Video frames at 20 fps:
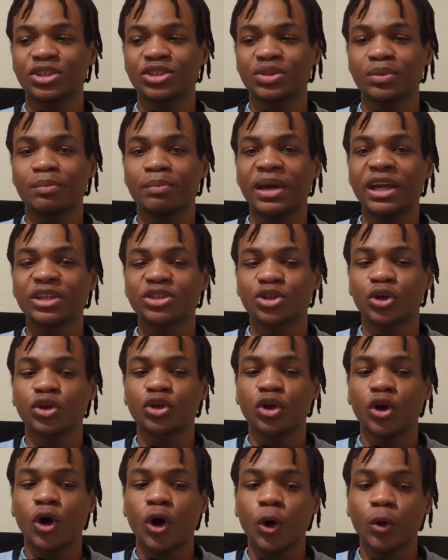to just make
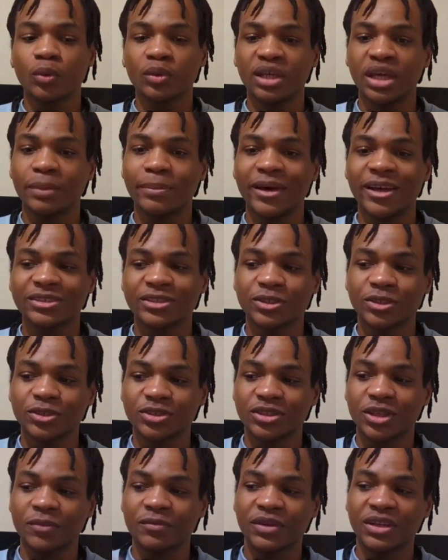sure you're only
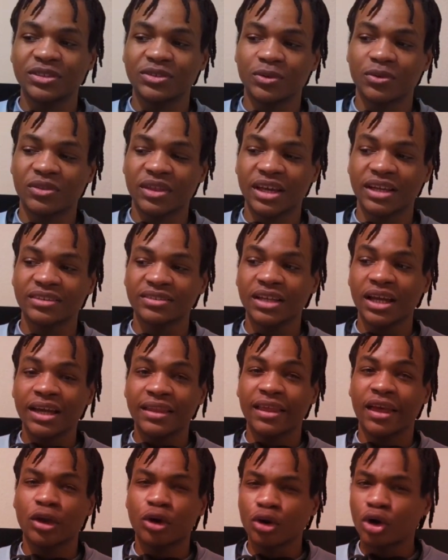immersing yourself into
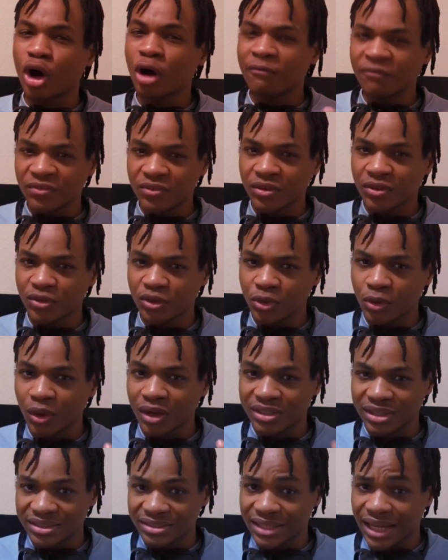things that you're confident
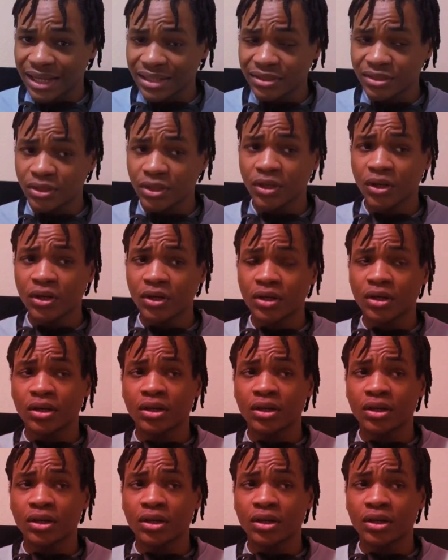you understand,